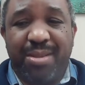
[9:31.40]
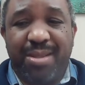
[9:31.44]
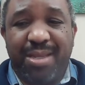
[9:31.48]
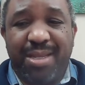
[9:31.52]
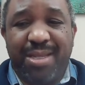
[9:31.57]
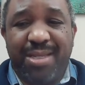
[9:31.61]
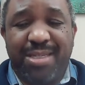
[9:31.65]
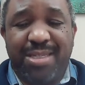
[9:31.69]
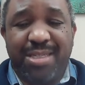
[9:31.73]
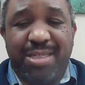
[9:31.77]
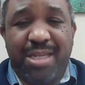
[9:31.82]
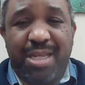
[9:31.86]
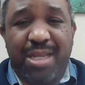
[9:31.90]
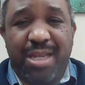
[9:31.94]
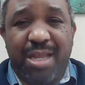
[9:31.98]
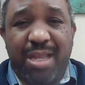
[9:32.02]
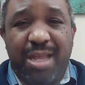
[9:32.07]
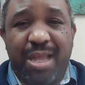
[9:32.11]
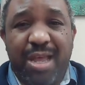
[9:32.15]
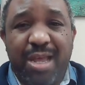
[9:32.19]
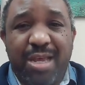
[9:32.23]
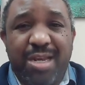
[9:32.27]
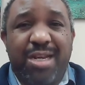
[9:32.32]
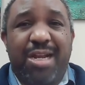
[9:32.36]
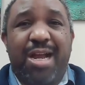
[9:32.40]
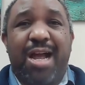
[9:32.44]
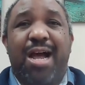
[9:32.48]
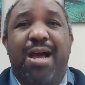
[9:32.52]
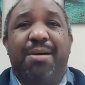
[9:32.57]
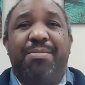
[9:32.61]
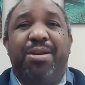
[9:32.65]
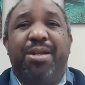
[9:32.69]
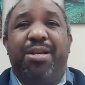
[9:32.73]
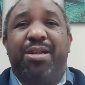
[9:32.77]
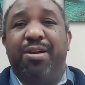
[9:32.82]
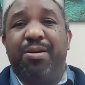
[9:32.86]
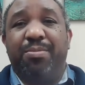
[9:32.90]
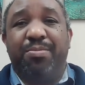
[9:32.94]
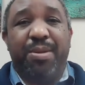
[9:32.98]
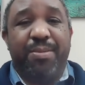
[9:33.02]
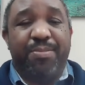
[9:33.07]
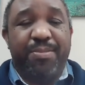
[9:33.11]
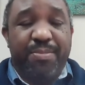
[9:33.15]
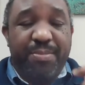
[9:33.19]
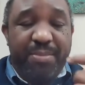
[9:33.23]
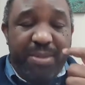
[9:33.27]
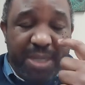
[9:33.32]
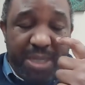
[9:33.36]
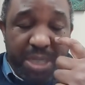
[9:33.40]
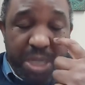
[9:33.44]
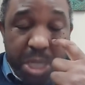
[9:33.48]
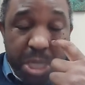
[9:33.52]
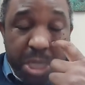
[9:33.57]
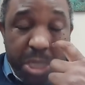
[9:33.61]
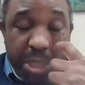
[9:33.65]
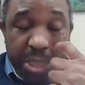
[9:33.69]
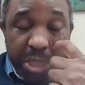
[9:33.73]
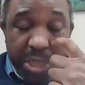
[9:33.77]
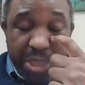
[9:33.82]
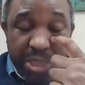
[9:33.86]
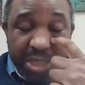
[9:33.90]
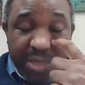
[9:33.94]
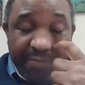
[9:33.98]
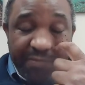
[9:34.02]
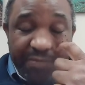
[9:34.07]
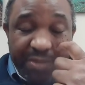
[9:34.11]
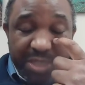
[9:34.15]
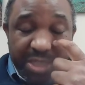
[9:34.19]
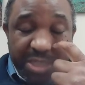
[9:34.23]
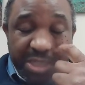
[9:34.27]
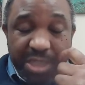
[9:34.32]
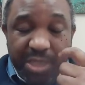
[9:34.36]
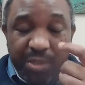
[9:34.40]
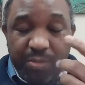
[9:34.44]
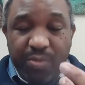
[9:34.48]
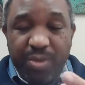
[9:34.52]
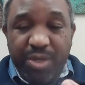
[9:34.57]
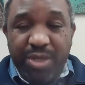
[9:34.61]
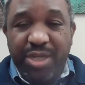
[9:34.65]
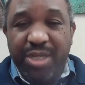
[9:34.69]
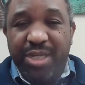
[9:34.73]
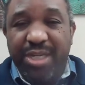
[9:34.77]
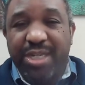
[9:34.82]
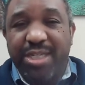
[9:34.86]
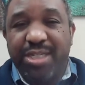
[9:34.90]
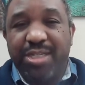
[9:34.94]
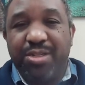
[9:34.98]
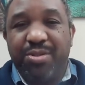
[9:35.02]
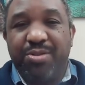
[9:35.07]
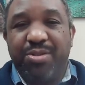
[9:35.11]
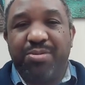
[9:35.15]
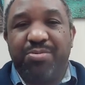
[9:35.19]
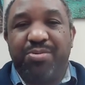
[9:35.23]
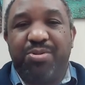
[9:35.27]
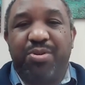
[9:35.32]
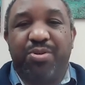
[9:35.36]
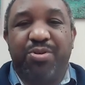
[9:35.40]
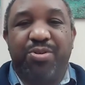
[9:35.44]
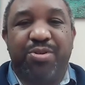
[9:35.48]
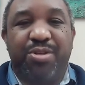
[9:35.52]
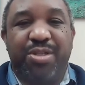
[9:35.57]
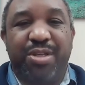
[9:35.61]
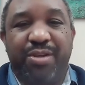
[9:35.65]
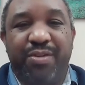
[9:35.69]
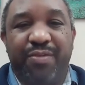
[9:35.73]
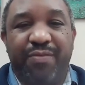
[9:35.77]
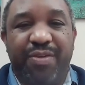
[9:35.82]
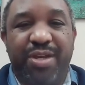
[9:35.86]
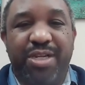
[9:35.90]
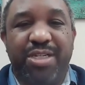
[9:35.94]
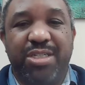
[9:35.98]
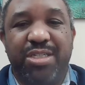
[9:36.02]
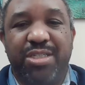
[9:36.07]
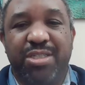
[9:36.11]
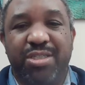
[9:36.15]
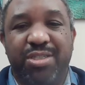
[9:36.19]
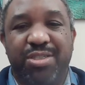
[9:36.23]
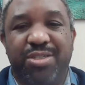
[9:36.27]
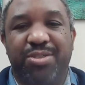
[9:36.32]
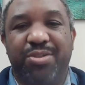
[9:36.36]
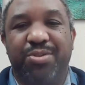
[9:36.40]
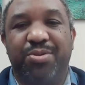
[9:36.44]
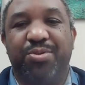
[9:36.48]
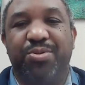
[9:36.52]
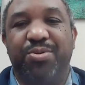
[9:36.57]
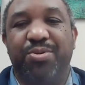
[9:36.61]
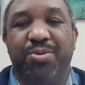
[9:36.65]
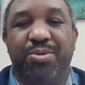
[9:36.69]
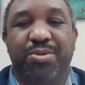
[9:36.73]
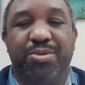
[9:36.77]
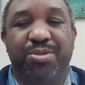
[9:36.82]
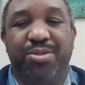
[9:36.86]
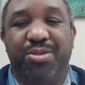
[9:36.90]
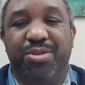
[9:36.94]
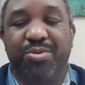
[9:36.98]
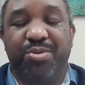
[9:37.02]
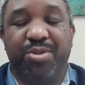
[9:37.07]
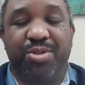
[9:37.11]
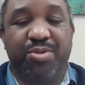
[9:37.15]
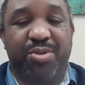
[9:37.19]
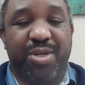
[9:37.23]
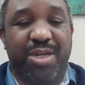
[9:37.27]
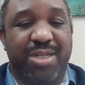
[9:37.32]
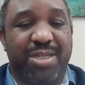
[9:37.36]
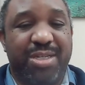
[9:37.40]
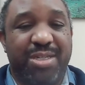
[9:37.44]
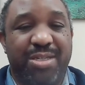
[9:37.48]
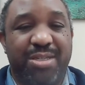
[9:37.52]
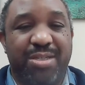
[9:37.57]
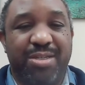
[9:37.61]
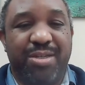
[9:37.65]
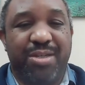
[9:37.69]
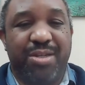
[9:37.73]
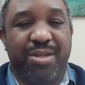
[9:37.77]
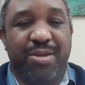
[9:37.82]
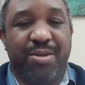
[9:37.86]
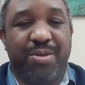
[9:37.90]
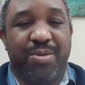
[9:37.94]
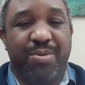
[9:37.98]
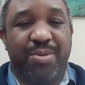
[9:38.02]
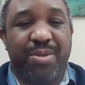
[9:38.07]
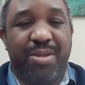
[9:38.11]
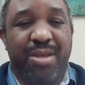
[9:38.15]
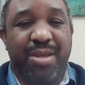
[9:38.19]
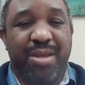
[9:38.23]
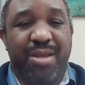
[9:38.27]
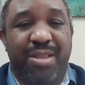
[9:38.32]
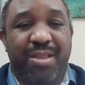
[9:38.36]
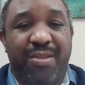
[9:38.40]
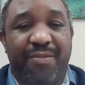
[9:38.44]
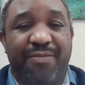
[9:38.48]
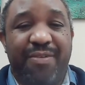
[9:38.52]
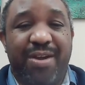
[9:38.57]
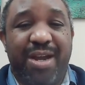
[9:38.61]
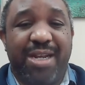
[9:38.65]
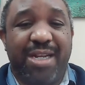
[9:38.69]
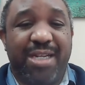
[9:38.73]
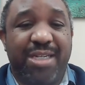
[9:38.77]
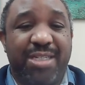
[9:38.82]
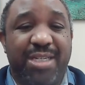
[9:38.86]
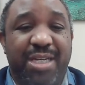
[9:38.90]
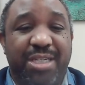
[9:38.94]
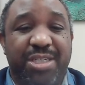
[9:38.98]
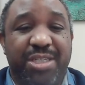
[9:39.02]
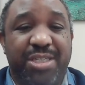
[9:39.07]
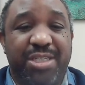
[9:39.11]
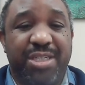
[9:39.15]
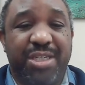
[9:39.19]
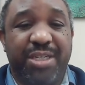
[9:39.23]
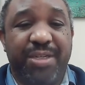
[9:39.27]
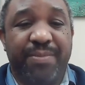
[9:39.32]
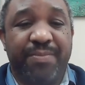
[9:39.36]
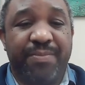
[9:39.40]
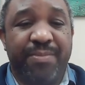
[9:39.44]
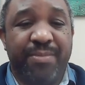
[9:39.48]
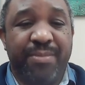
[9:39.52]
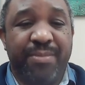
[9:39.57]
it's uncommon in young people, but you definitely see where you need to do some surgical interventions to address, the findings that you see.